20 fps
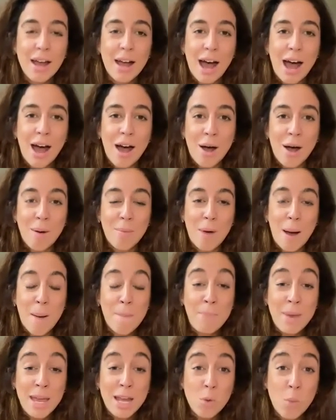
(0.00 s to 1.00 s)
a
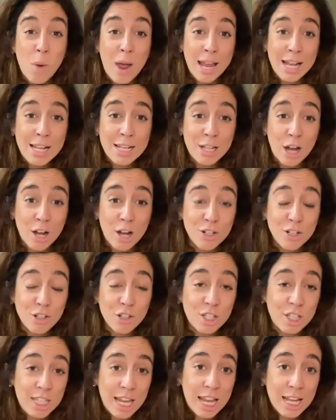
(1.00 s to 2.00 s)
big way is
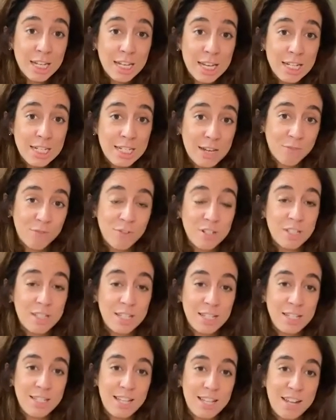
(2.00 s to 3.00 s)
understanding
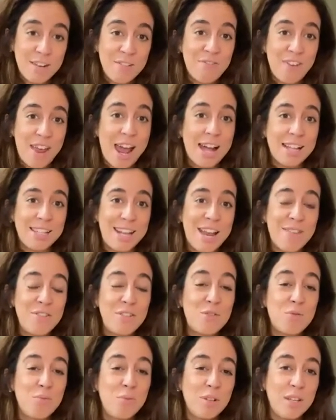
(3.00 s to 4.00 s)
differences in fats. And I have
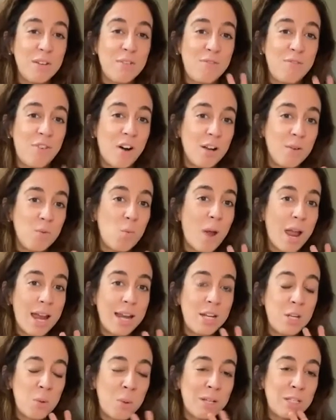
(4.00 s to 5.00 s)
this really fun way
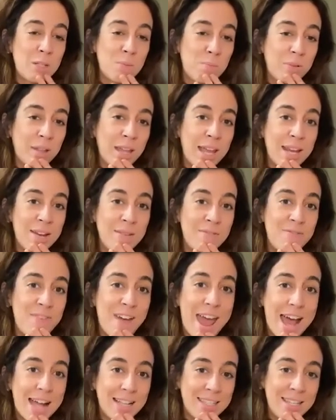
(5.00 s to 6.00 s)
to explain
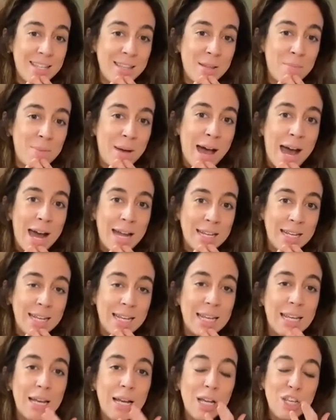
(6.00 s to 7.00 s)
fats in the
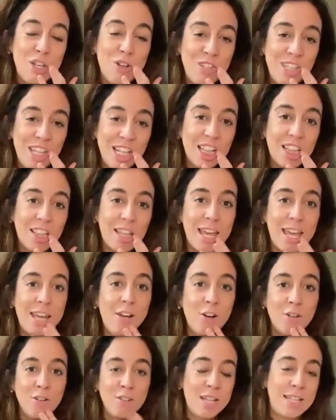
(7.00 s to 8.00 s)
body using
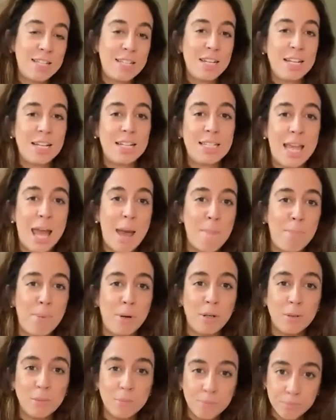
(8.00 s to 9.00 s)
Legos as an
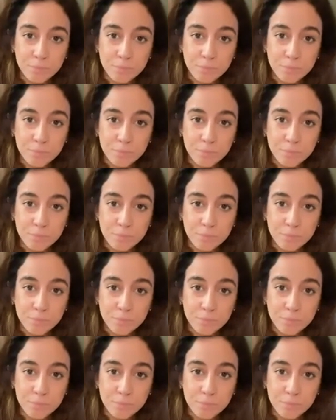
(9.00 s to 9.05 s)
example.